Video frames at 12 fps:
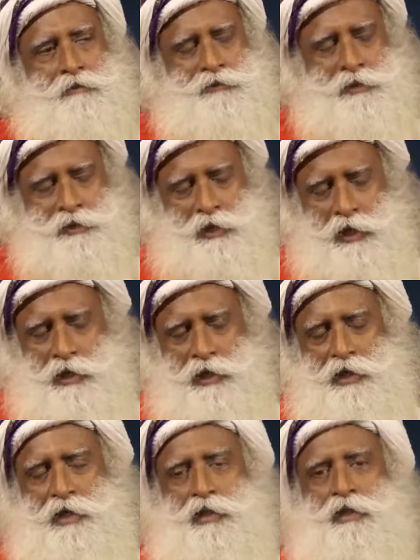which
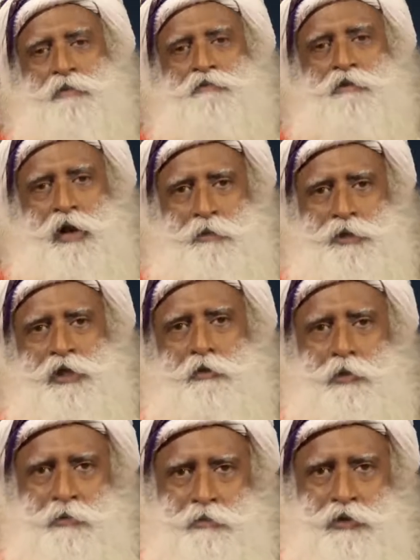already farmers
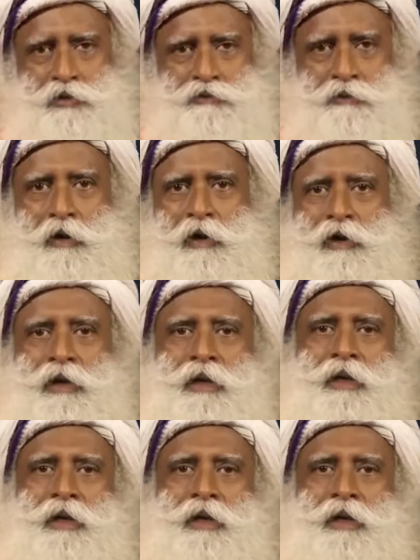have been booked for.